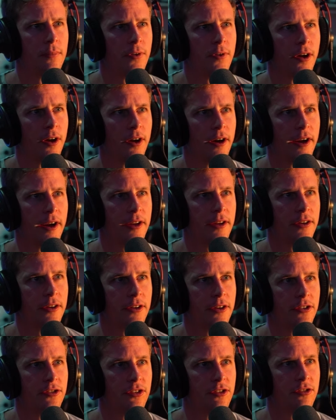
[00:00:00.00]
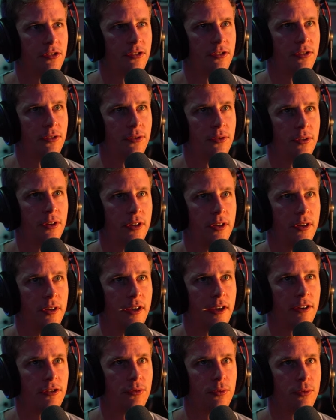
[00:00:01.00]
All right, and let's listen to the
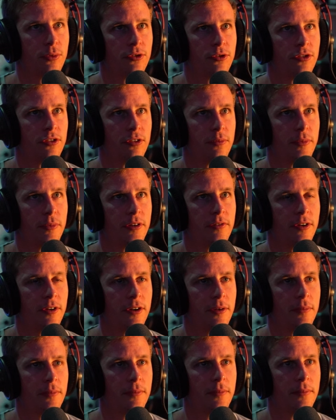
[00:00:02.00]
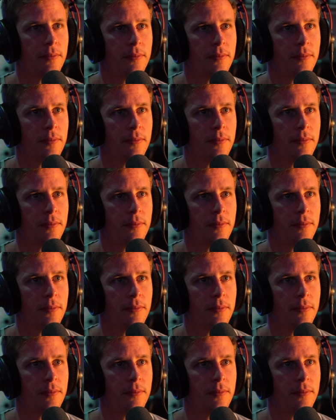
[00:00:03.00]
next one, which is the mid verb.